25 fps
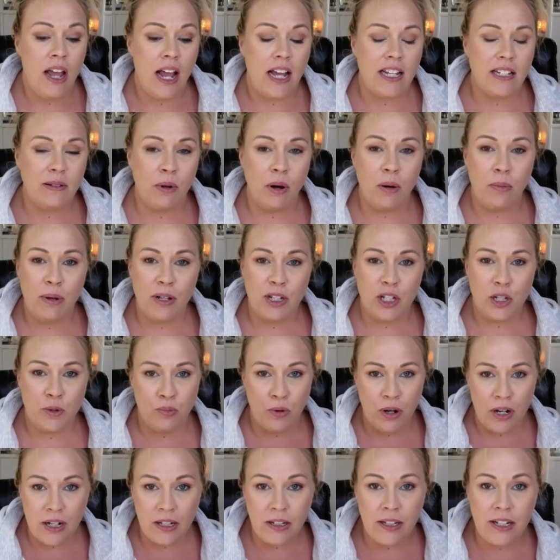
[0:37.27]
is i'm going to be
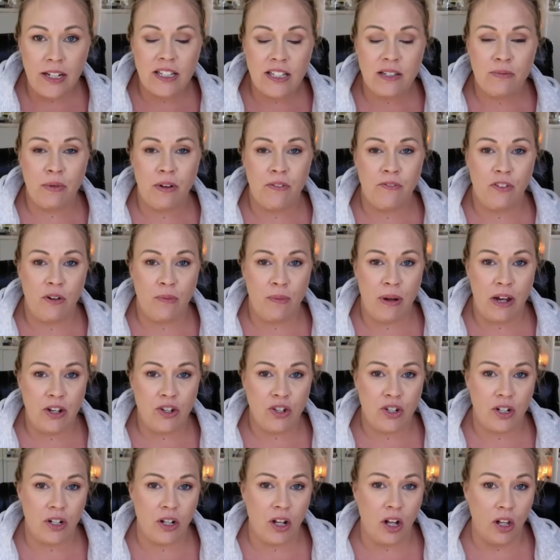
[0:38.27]
sprinkling some
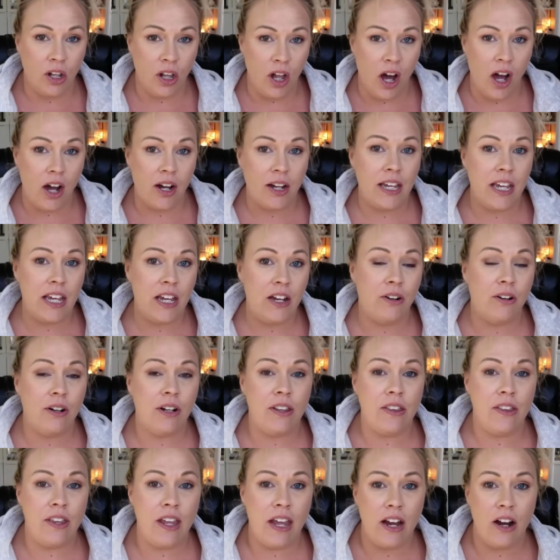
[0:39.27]
information along here
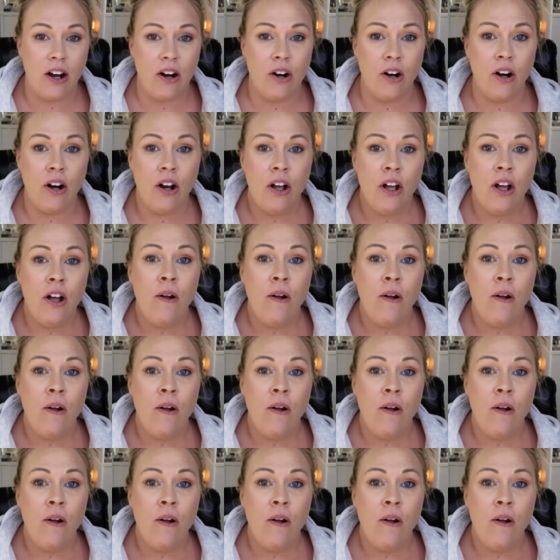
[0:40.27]
and there